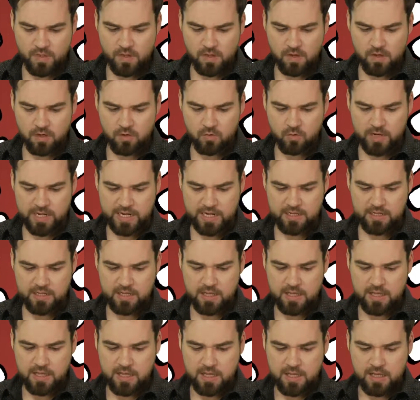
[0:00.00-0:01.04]
All right.
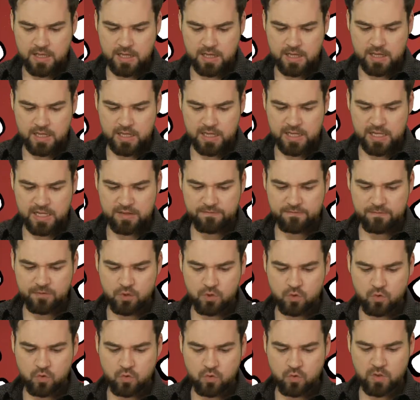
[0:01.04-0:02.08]
If
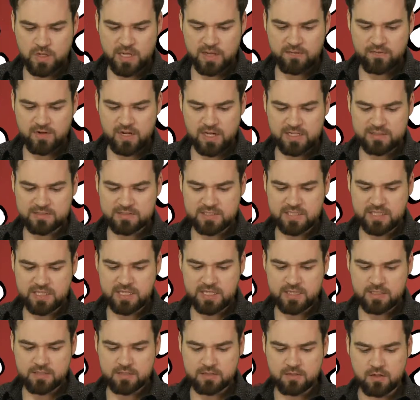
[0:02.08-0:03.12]
you have not seen
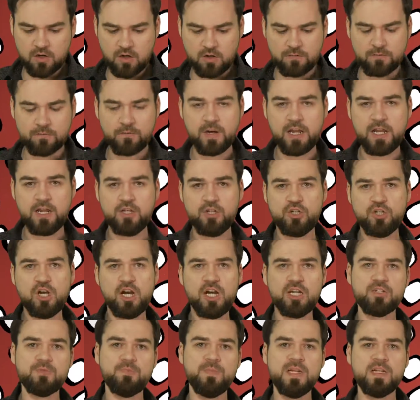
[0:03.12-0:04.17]
it, our friend
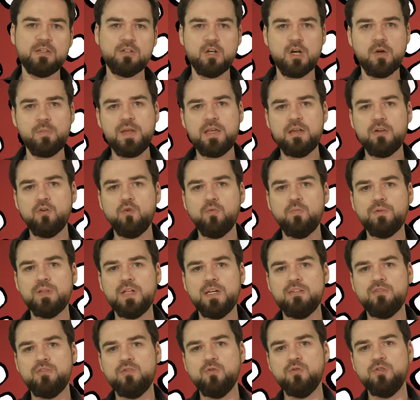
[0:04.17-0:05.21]
Josh McDermott, who
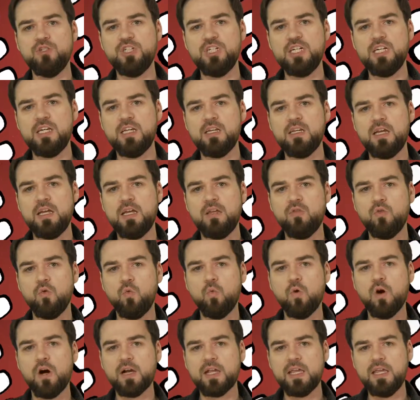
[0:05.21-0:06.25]
plays Eugene in The
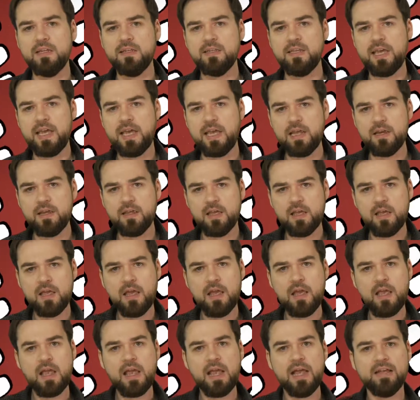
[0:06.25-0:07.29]
Walking Dead,
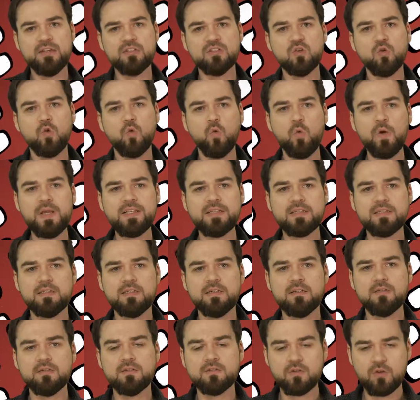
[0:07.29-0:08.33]
has quit
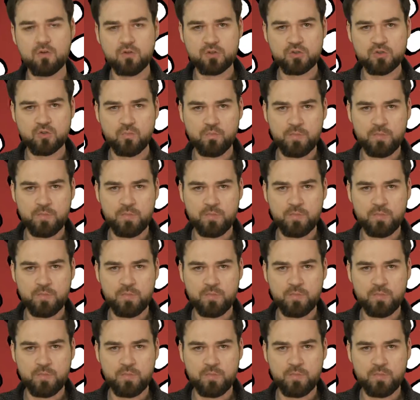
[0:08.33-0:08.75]
social